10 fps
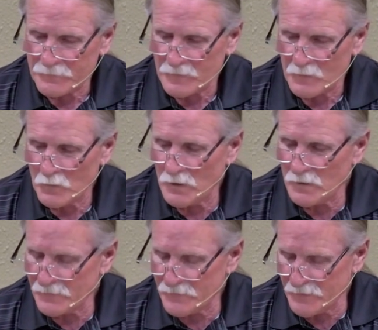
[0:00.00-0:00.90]
Well,
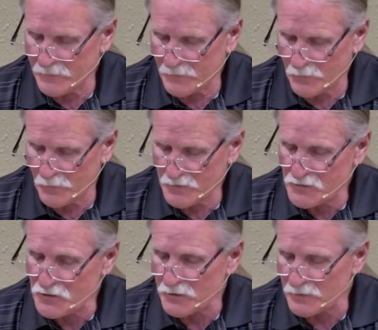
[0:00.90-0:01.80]
I think the
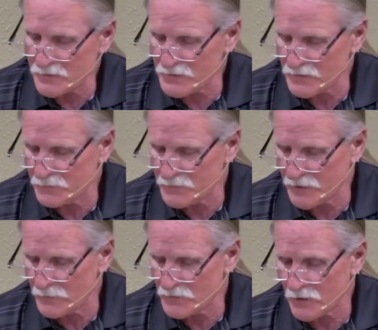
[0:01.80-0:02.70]
Christians
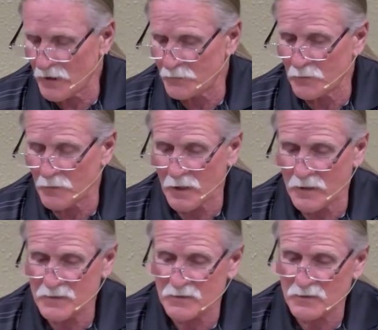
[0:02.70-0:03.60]
sometimes
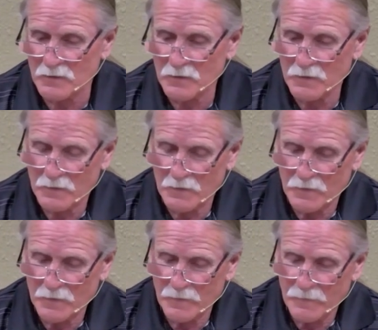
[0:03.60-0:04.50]
compromise
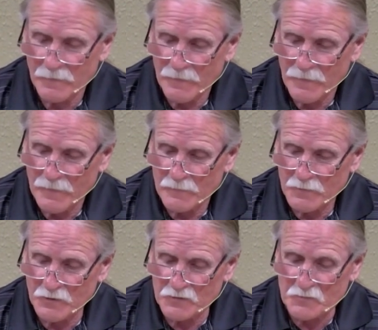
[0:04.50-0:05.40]

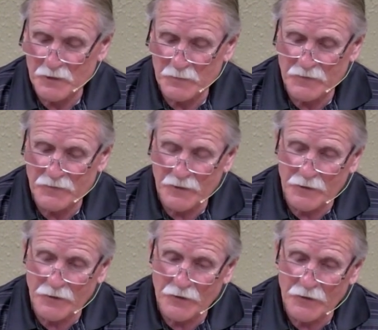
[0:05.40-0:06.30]
because maybe
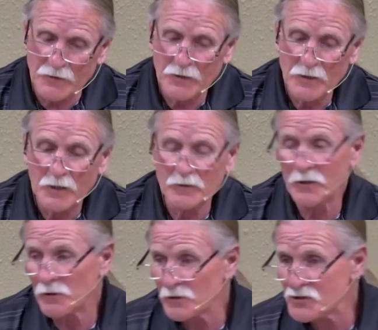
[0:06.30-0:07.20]
they're a
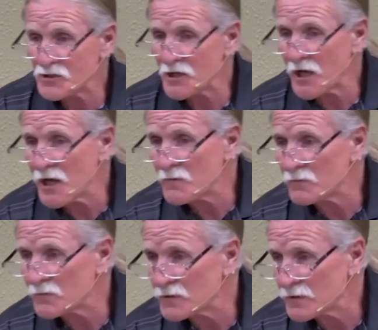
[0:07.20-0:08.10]
little ashamed
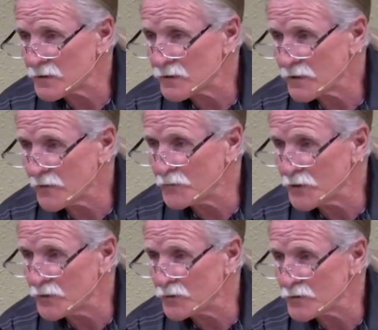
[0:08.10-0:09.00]
of
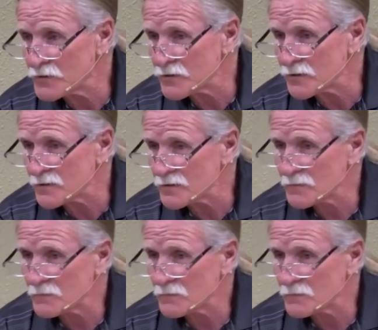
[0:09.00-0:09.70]
being Christians.